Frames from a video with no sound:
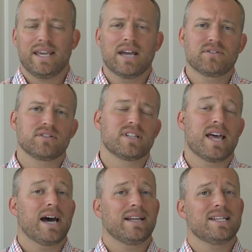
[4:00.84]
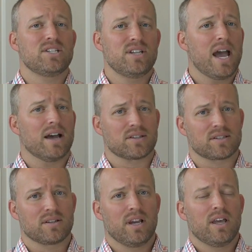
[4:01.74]
The answer to that is
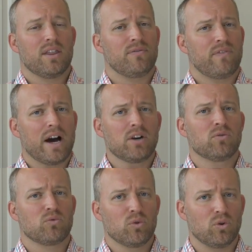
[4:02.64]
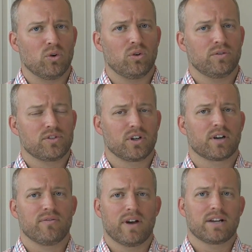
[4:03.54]
yes. The final rule
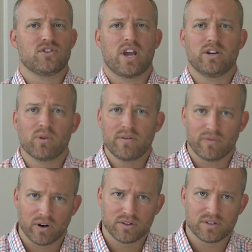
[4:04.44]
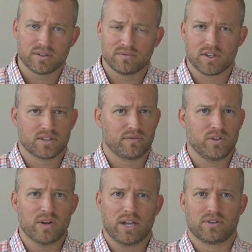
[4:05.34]
took effect January 1st, just a
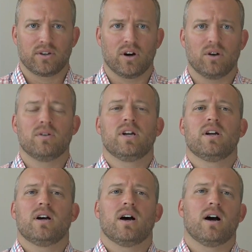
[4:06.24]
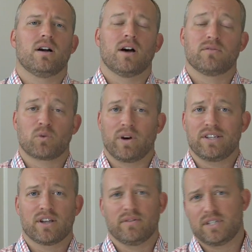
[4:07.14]
few days ago, of
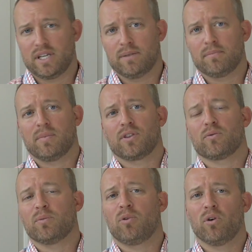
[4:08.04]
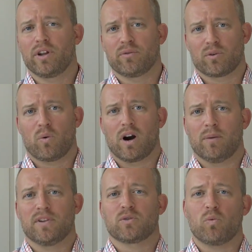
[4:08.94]
2017, but the reporting
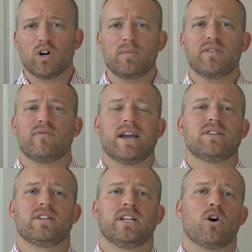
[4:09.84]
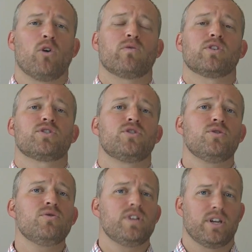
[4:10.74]
requirements will be phased in over
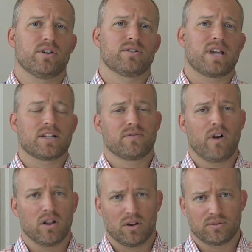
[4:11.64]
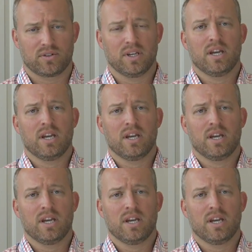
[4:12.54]
2 years as follows.